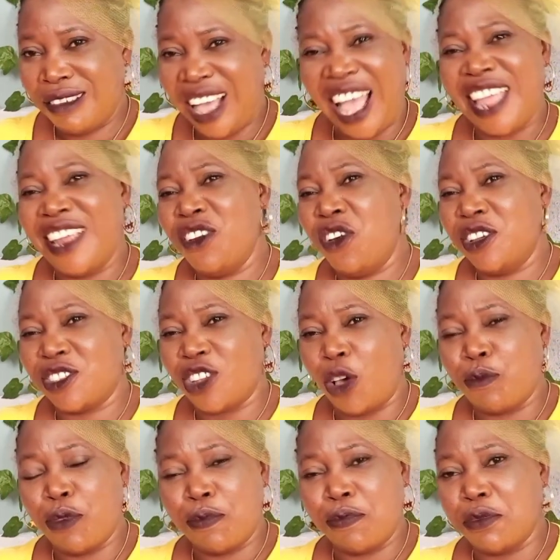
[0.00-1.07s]
I know
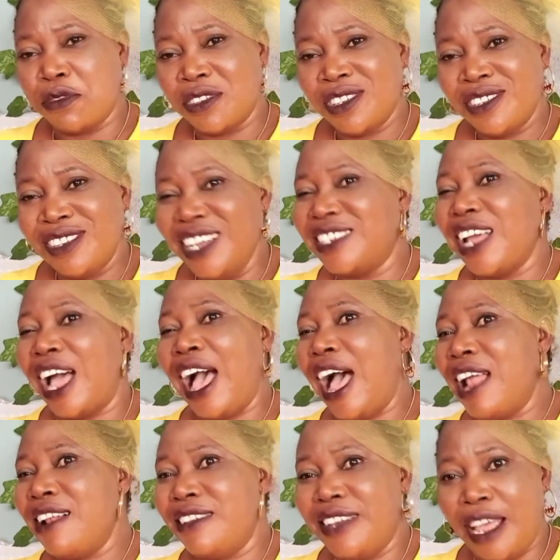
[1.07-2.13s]
some people, it
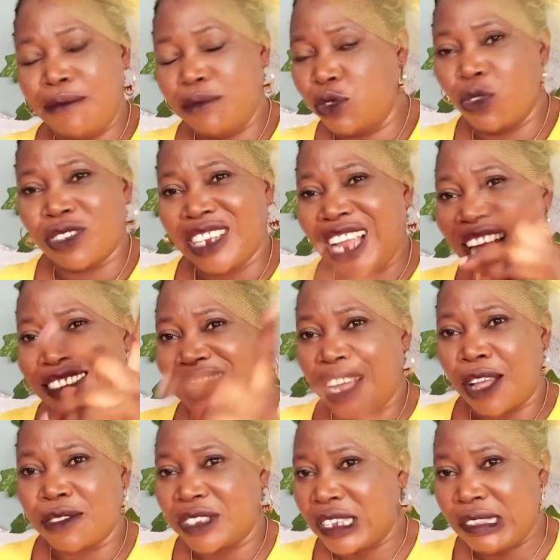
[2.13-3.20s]
hard them to dash
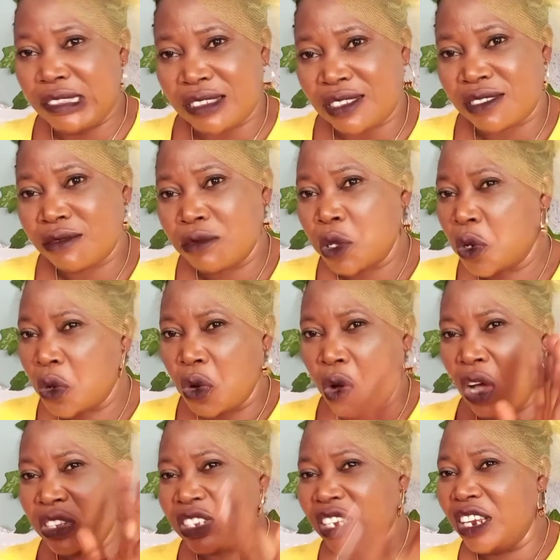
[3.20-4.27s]
out things.
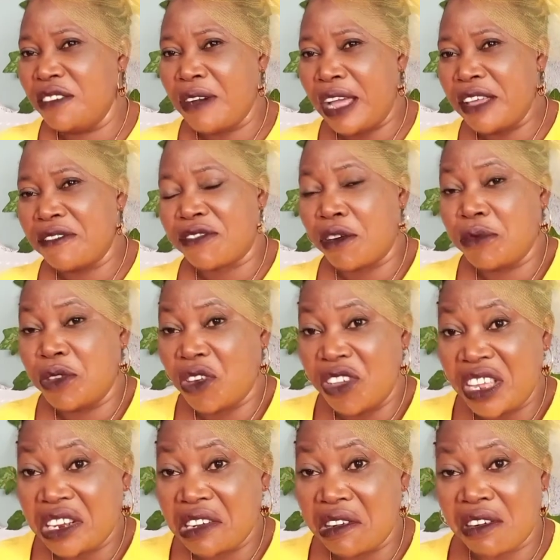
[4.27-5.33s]
God deliver you from your
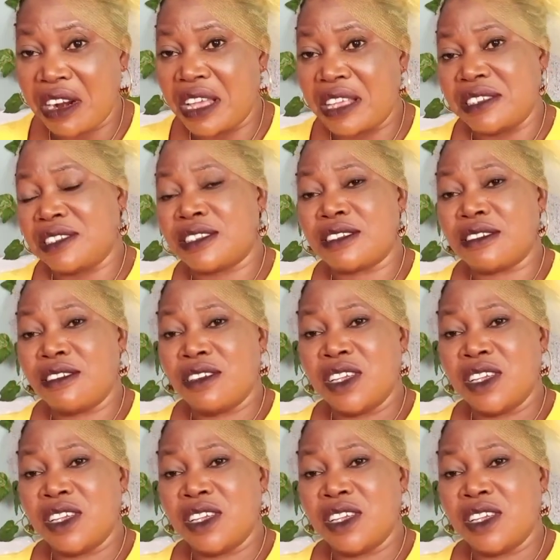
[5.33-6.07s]
ignorance.